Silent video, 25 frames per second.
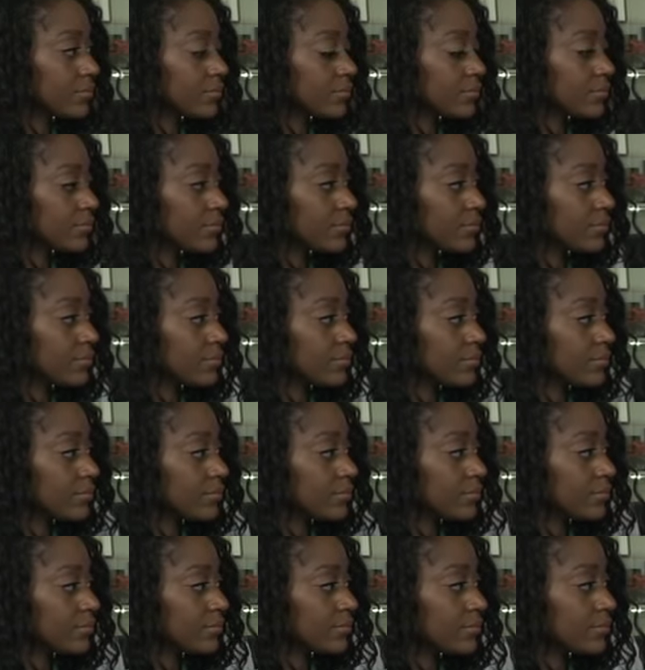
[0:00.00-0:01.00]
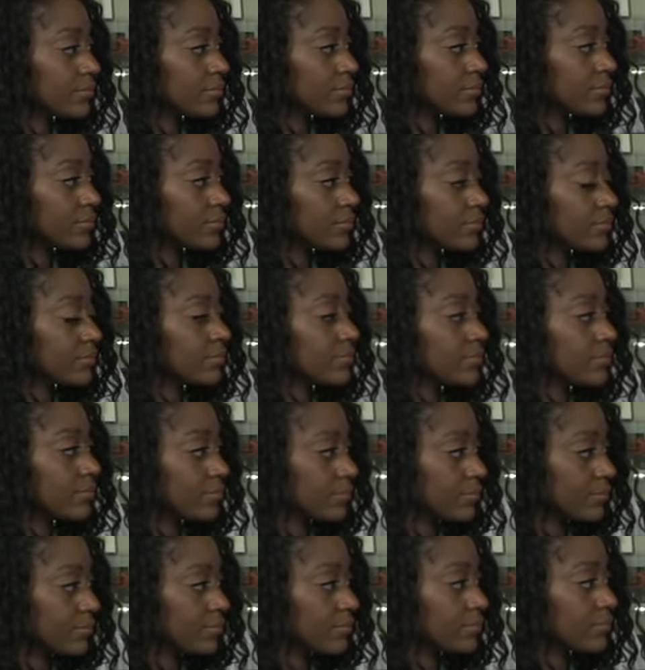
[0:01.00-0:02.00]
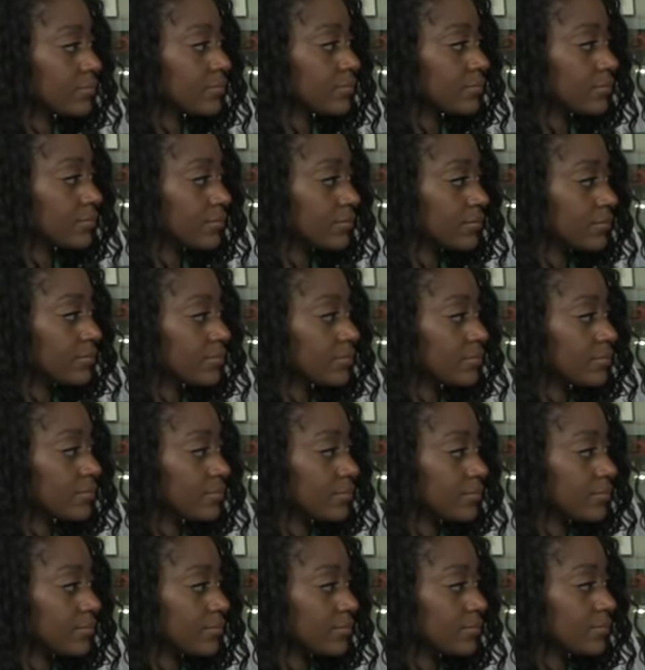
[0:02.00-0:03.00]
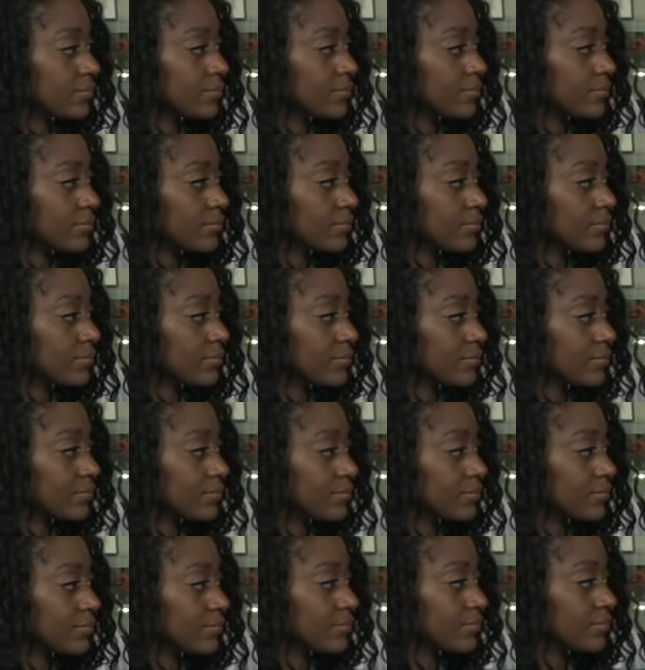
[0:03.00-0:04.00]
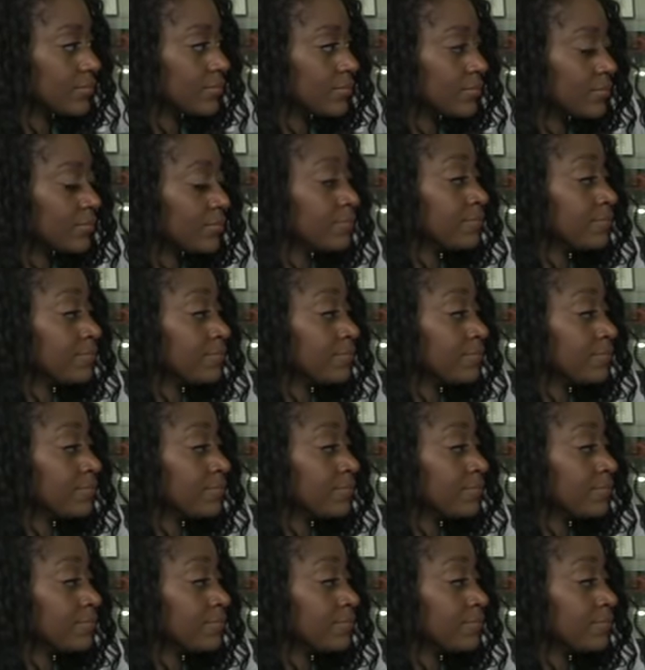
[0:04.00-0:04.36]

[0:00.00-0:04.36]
(silent)